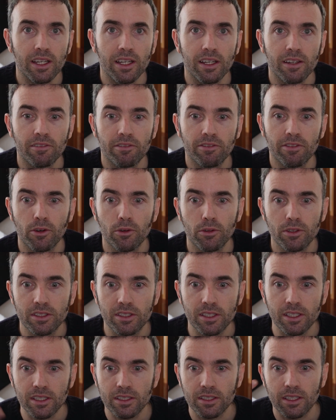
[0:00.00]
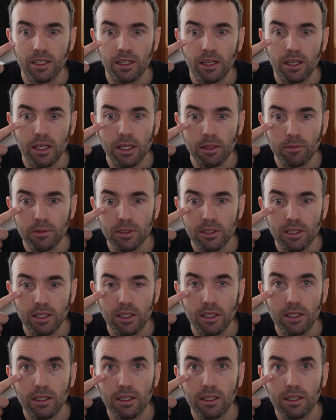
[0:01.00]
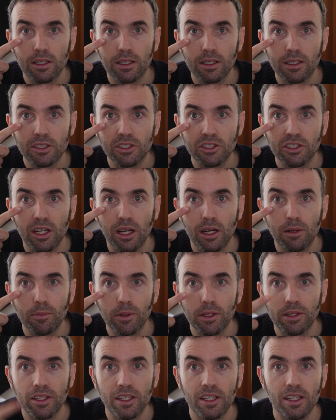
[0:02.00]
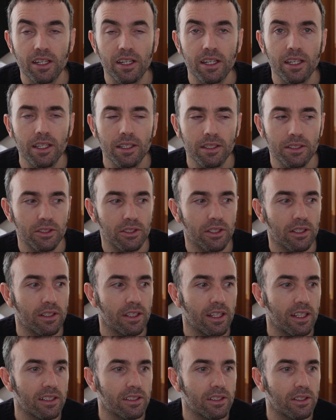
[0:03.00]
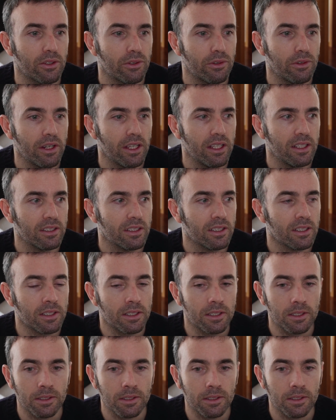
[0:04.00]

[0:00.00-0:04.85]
It focuses and it keeps sharp on the eye, so that's great.